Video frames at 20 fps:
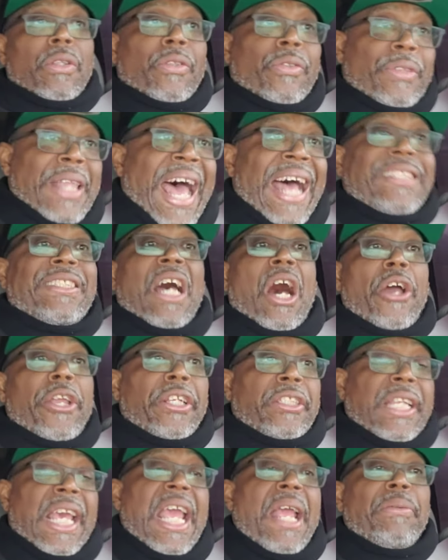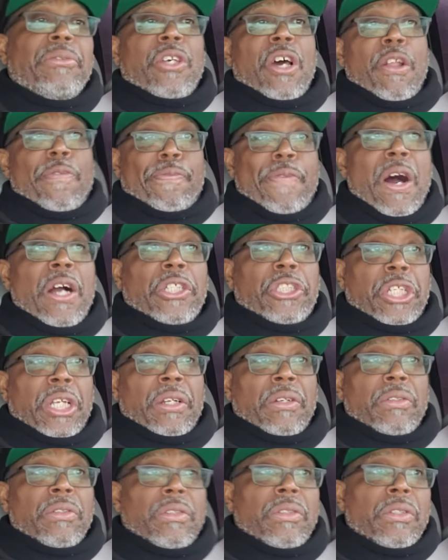that's how your team's gonna
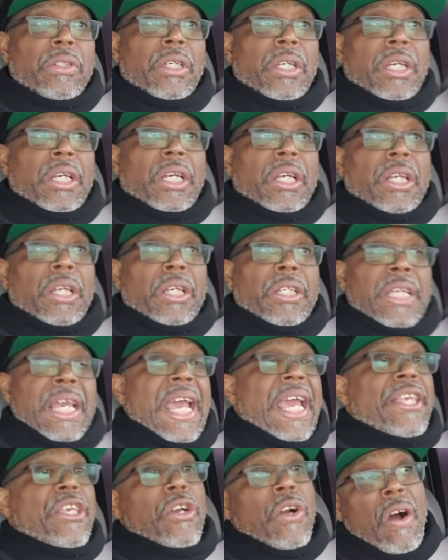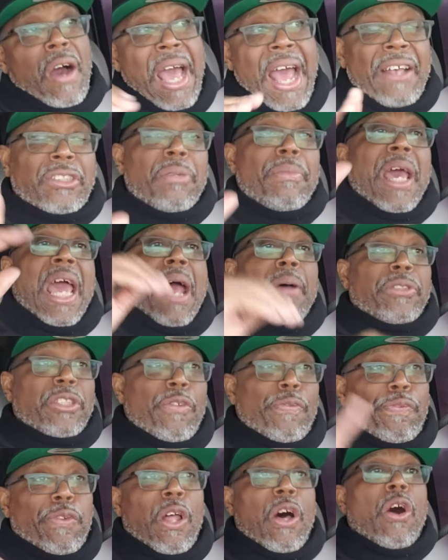function. Yeah, you're gonna have some ebbs
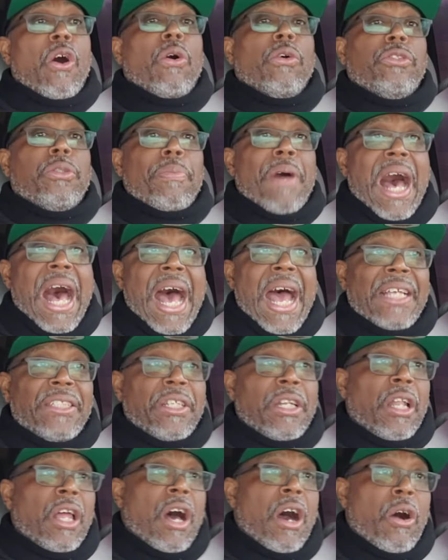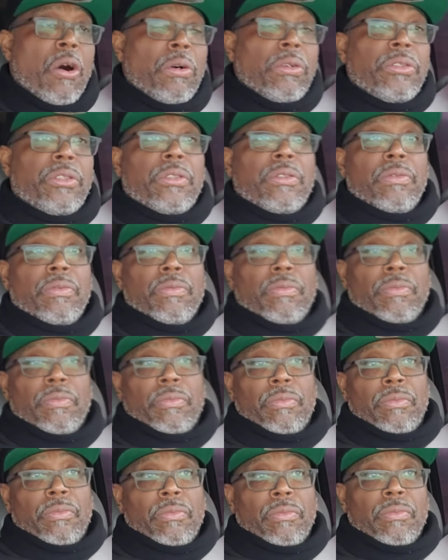and flows, some highs and lows,
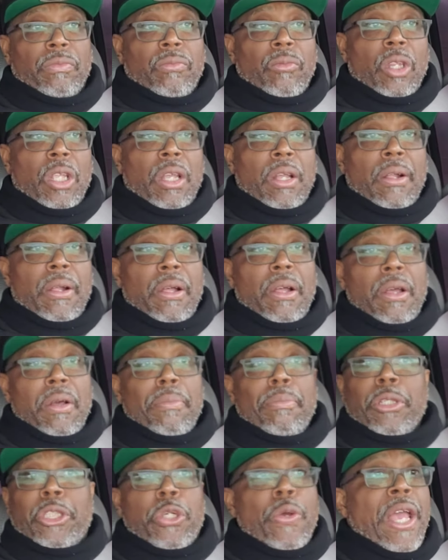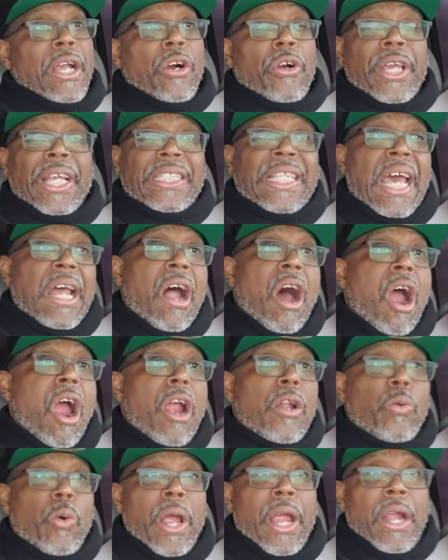but you ain't gonna get that
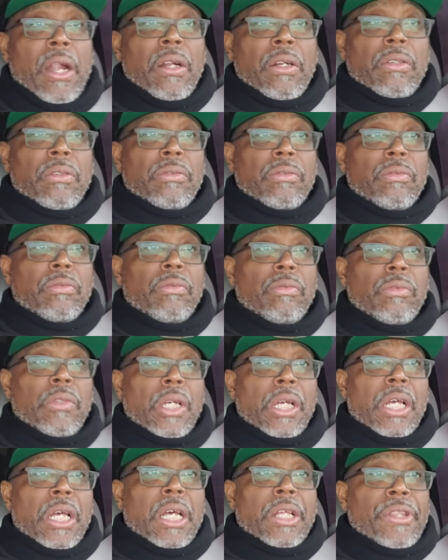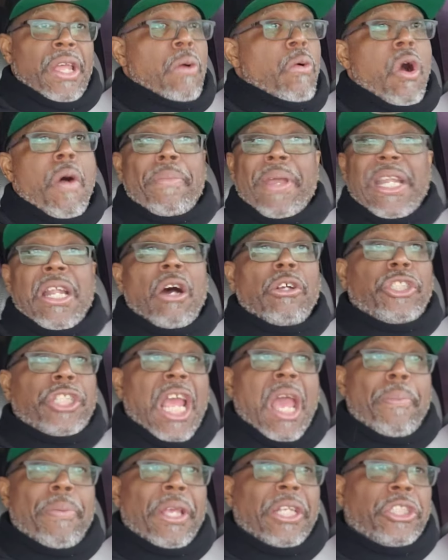hardware. There won't be no
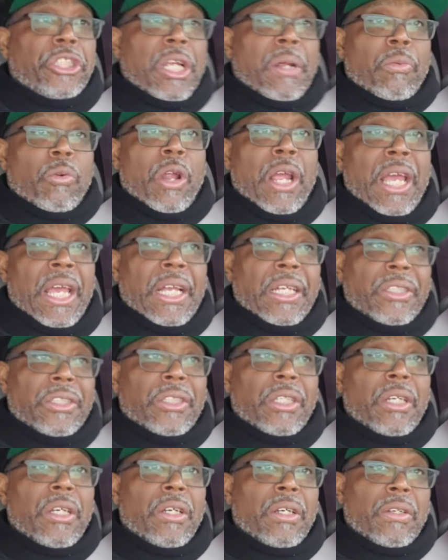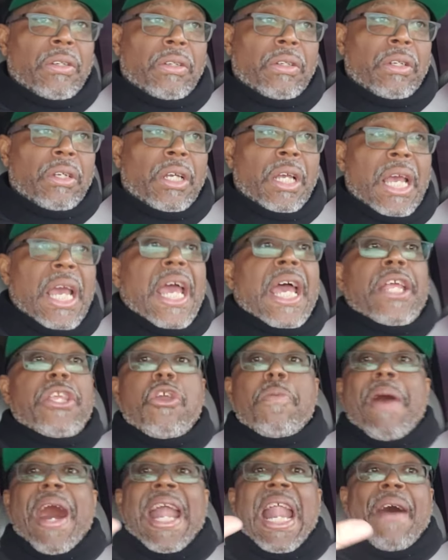championship rings.
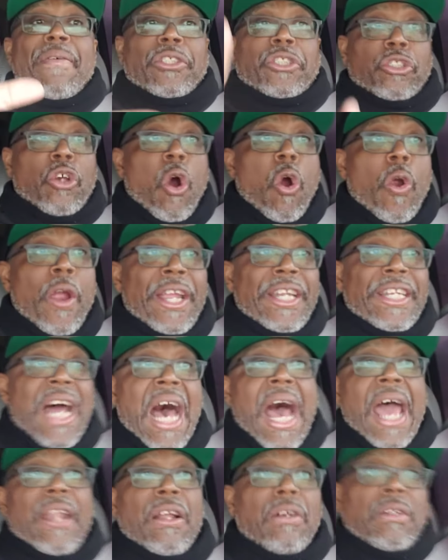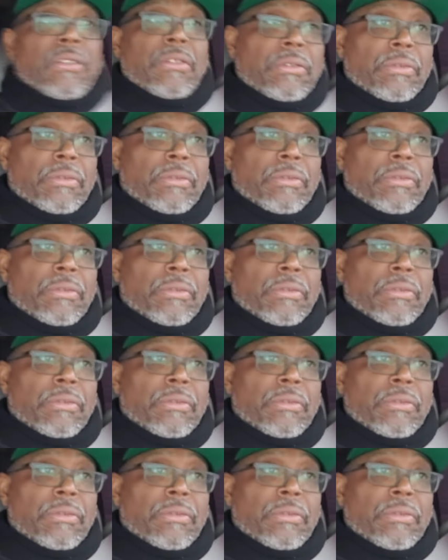You might have a scoring title.